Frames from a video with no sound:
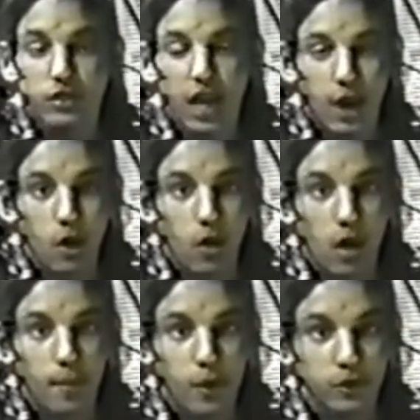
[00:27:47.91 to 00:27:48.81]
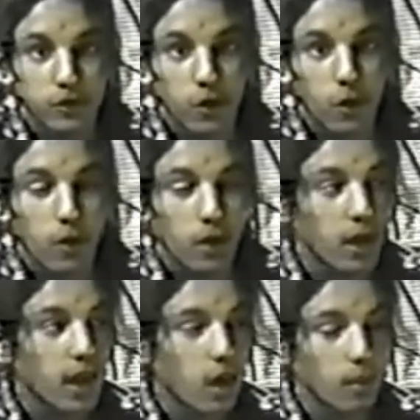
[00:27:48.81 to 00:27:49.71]
Taco also
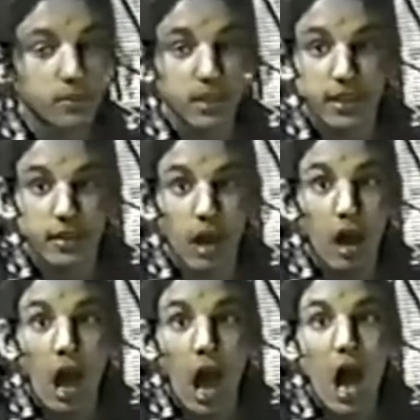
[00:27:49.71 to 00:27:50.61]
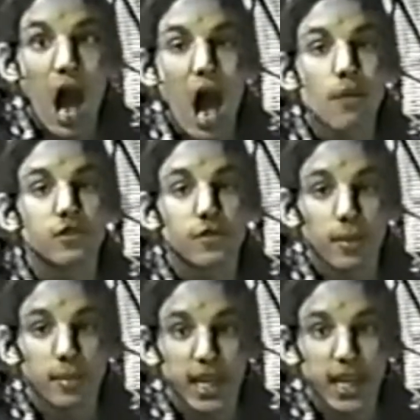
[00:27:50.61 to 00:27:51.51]
helped it at the
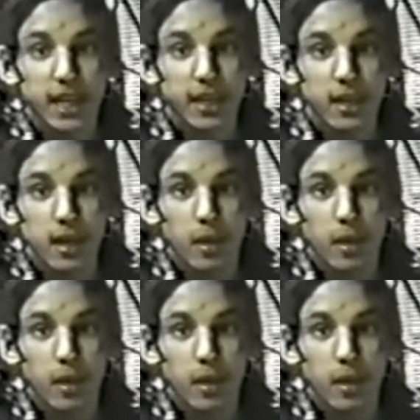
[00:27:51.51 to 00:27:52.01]
very beginning.